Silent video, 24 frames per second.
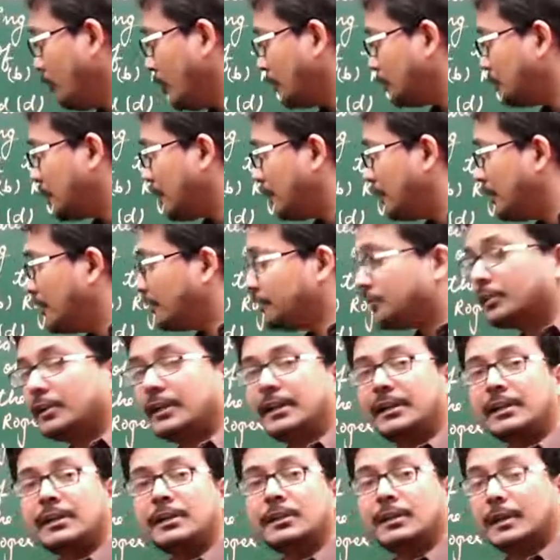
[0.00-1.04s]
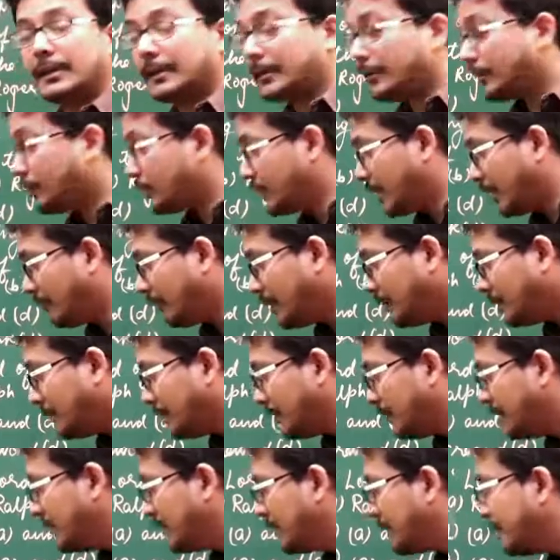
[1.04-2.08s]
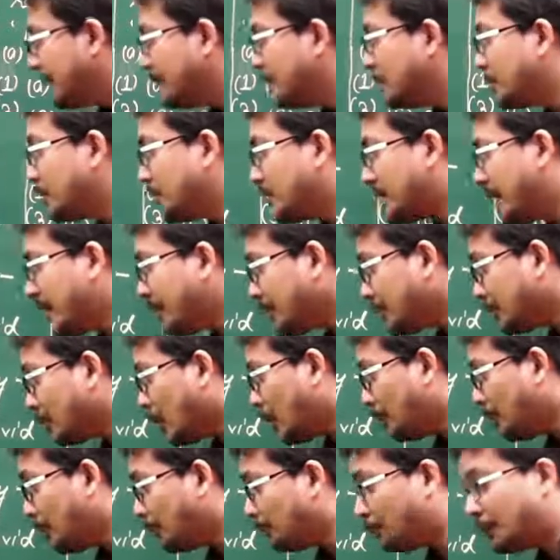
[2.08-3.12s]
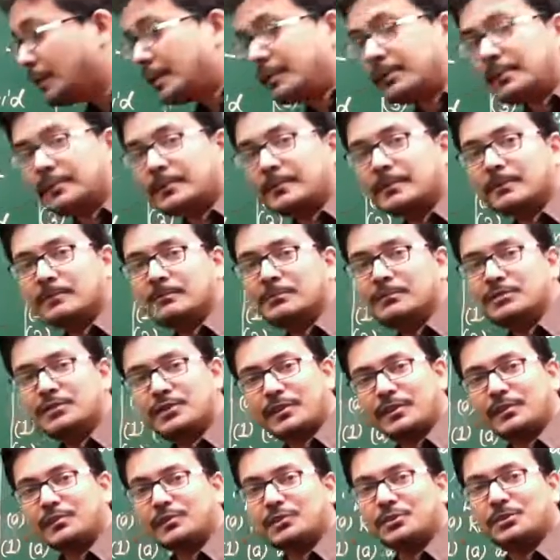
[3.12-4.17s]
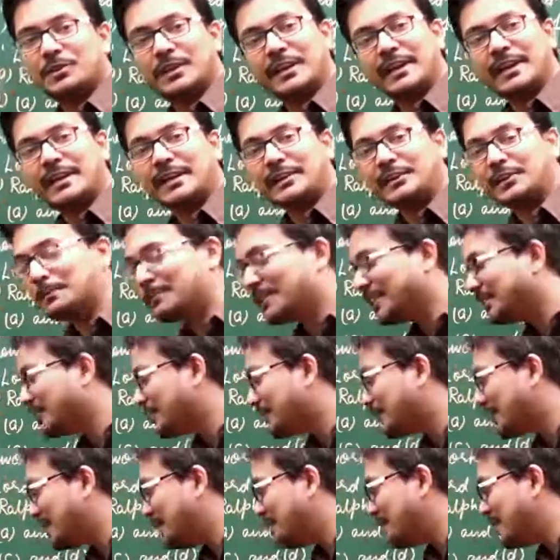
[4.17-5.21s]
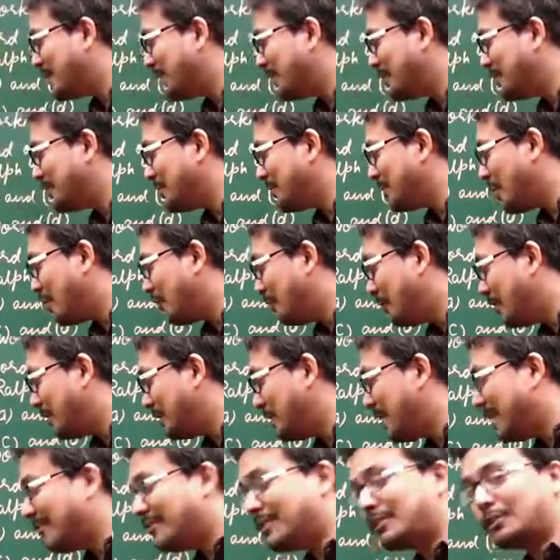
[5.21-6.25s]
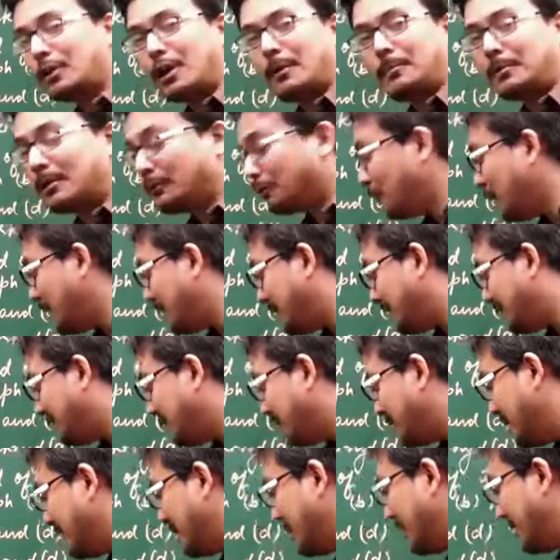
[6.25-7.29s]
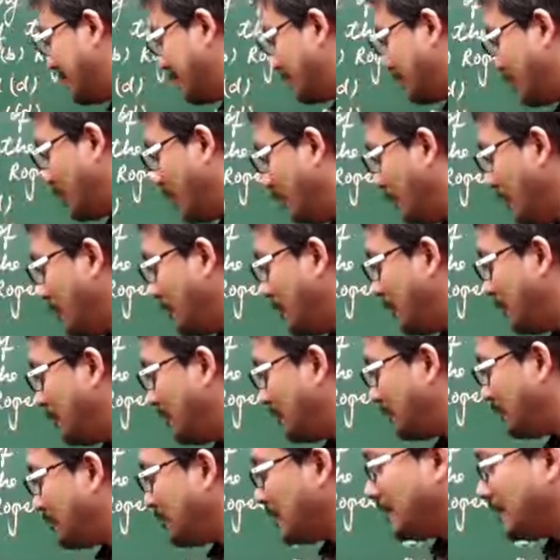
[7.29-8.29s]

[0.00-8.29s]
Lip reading: was published in 1837. David Copperfield, just the character by the same name in the novel, David Copperfield. The novel published